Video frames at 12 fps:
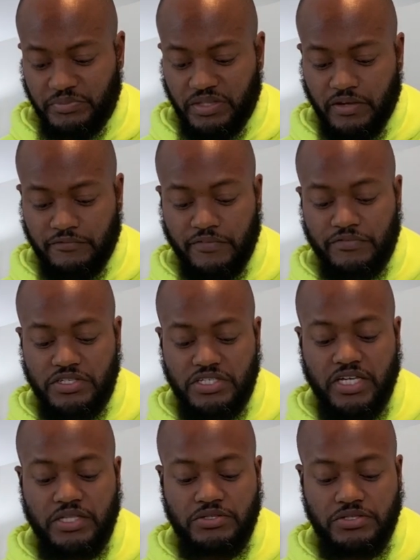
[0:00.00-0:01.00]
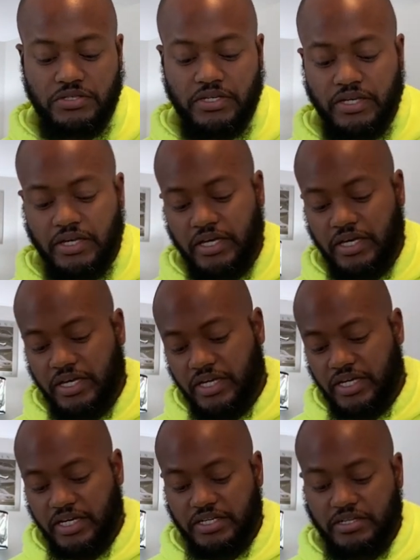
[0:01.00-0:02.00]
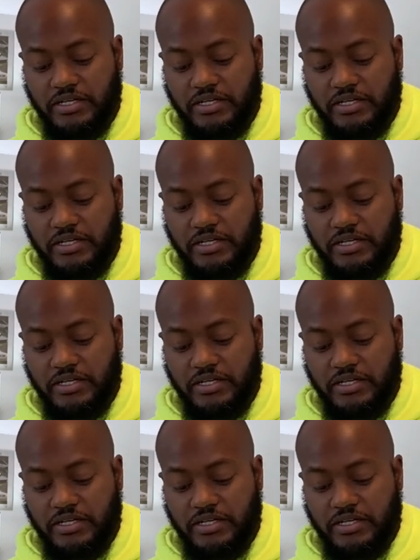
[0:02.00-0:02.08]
50 cents and